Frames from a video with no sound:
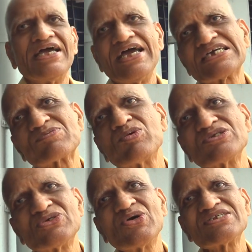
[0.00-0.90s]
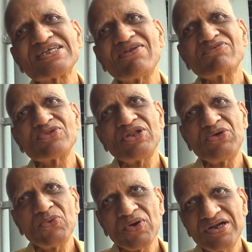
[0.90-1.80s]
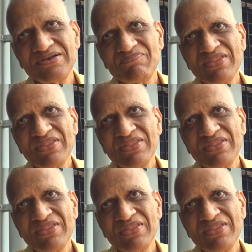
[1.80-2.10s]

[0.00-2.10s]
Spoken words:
Expose yourself to the new world,